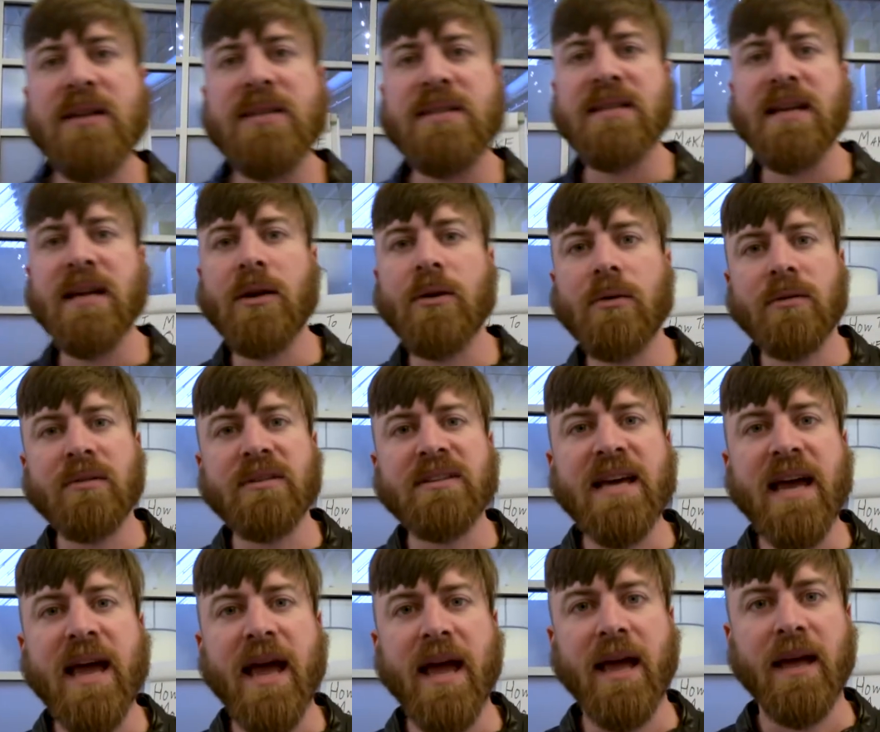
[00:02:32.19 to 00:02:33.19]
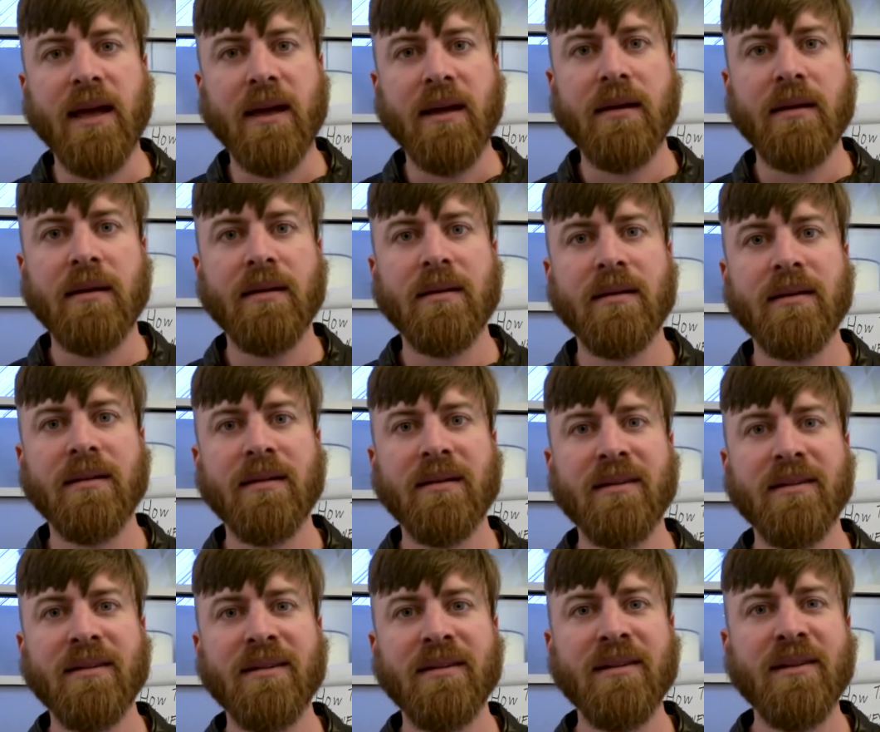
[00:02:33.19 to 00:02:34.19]
single day,
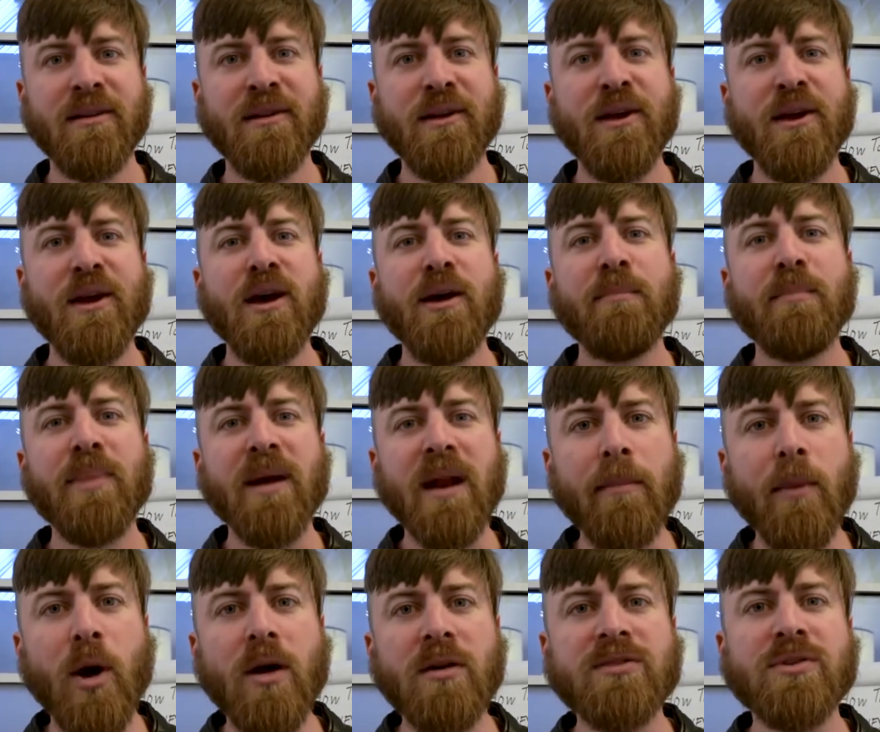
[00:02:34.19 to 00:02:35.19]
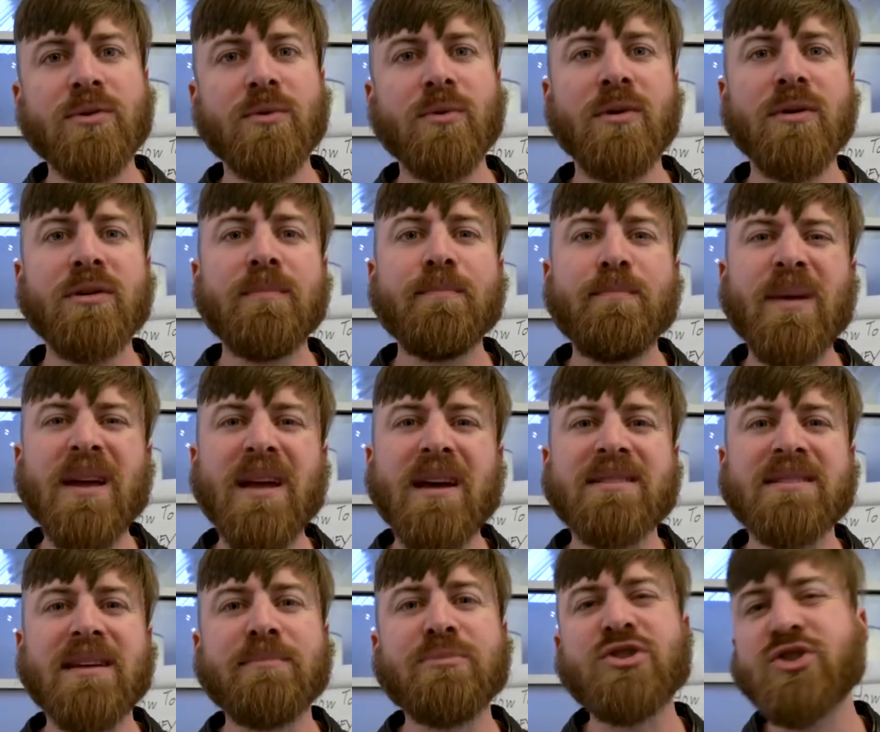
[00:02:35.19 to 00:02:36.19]
but I'm also,
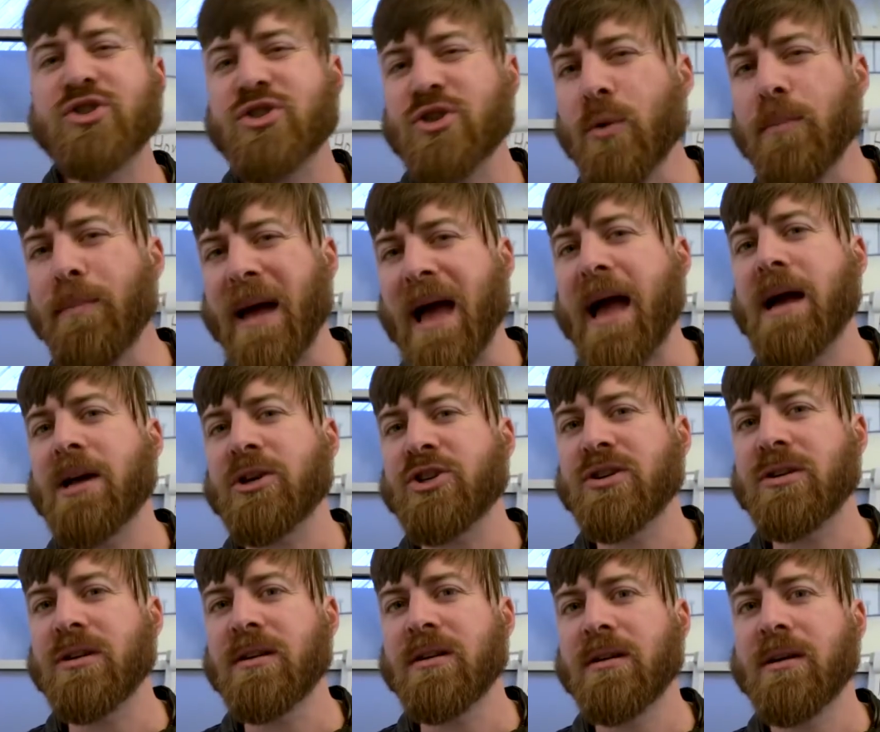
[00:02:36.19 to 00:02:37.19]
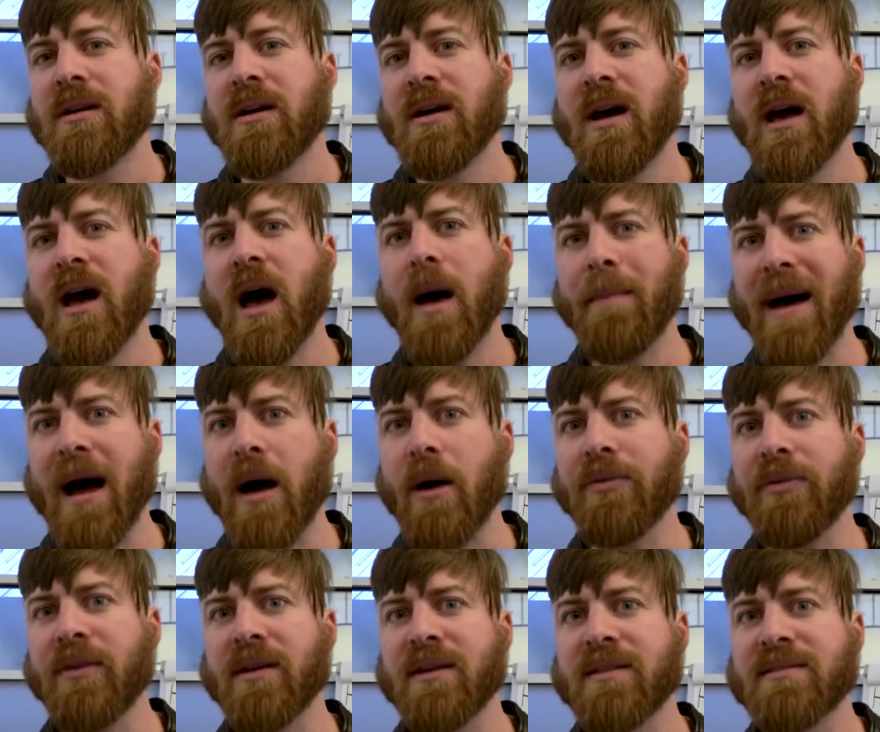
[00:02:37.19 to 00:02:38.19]
because I'm so passionate
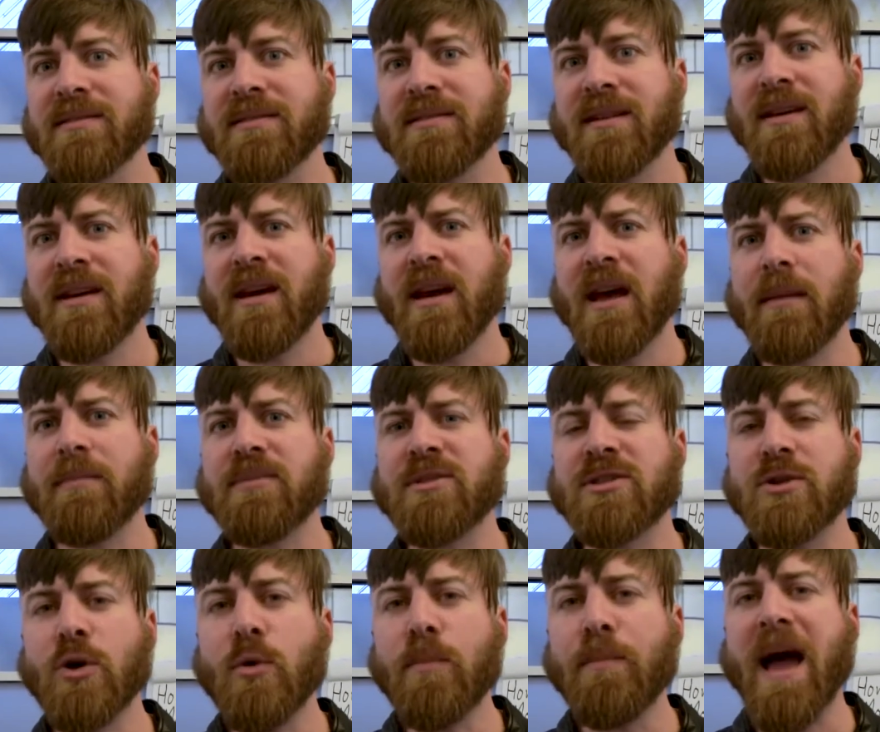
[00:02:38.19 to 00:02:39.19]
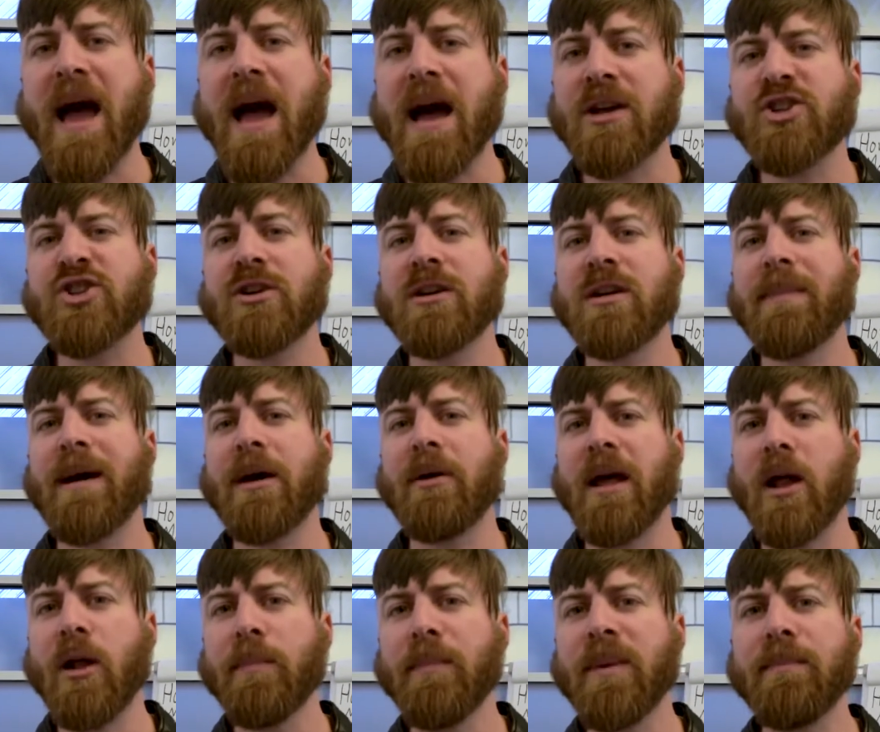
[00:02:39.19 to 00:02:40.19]
about this, and I'm so passionate about
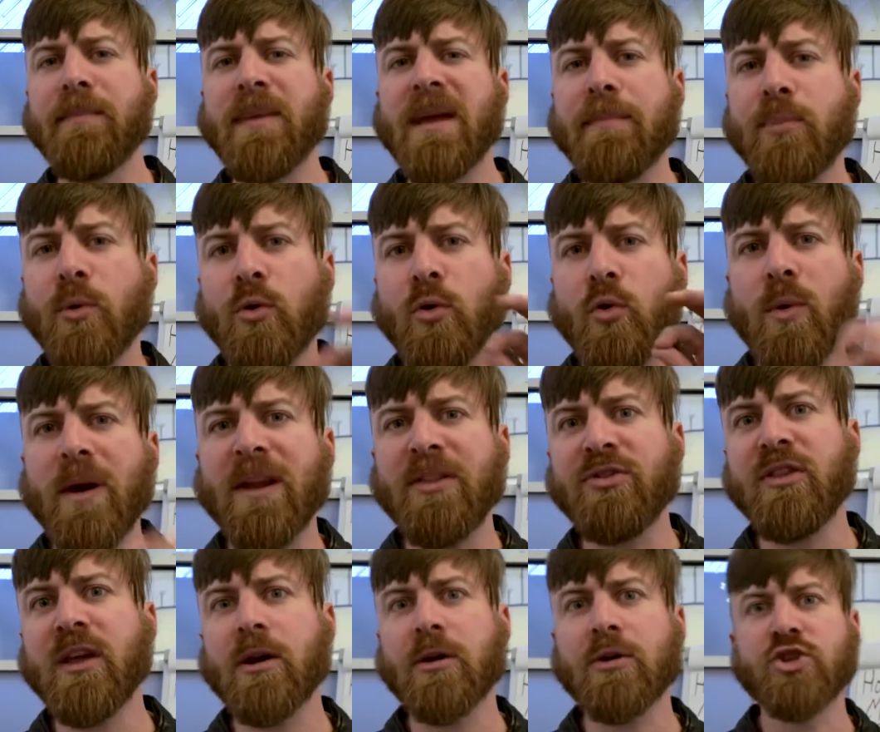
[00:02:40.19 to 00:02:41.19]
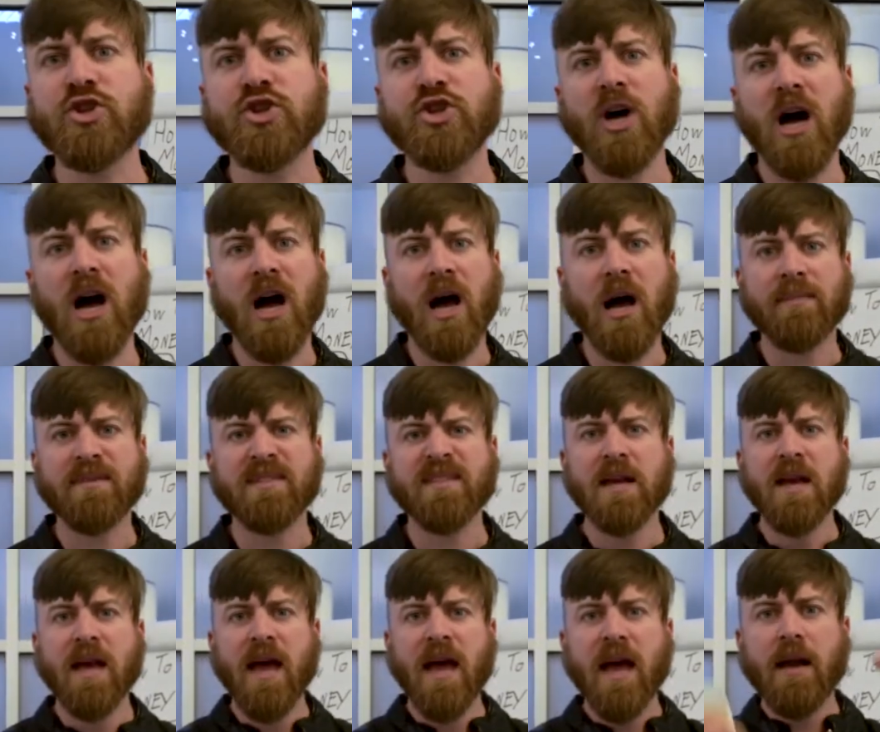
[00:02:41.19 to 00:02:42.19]
helping people quit their jobs
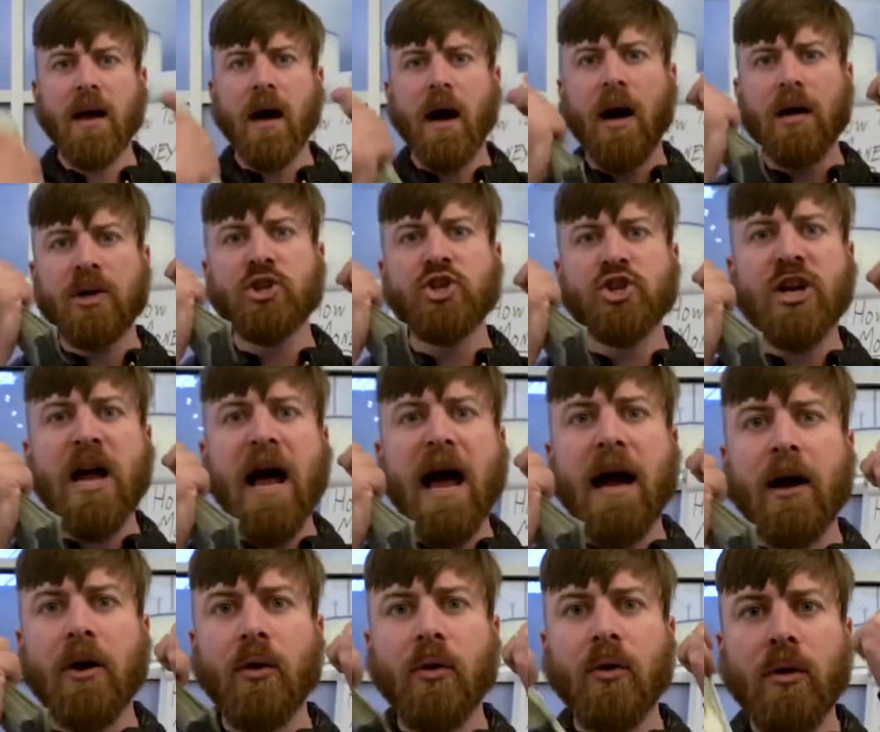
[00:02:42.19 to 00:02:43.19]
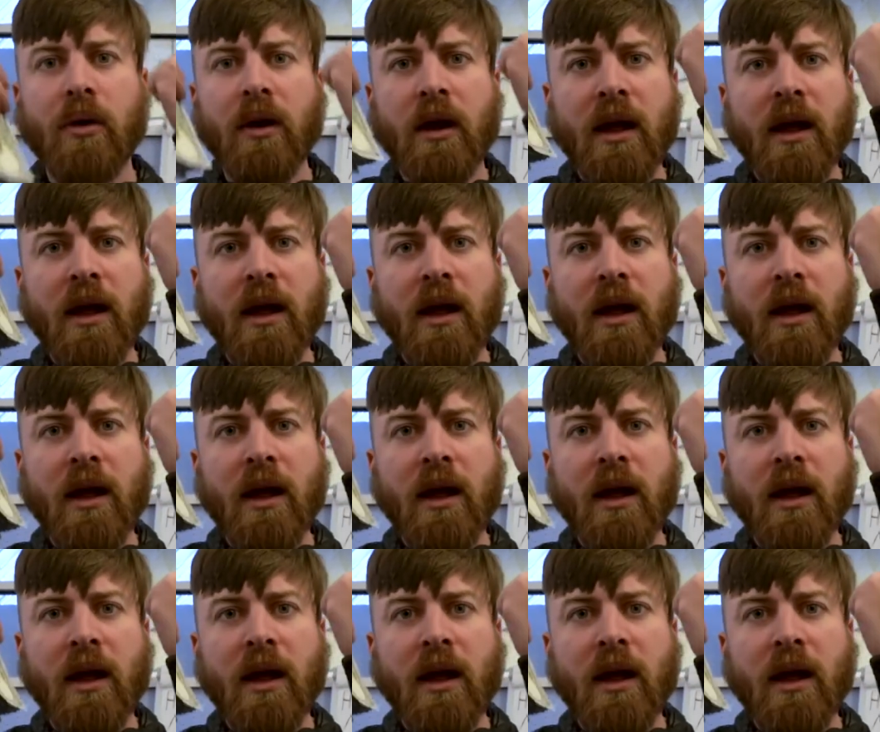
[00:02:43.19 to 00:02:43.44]
and unshackle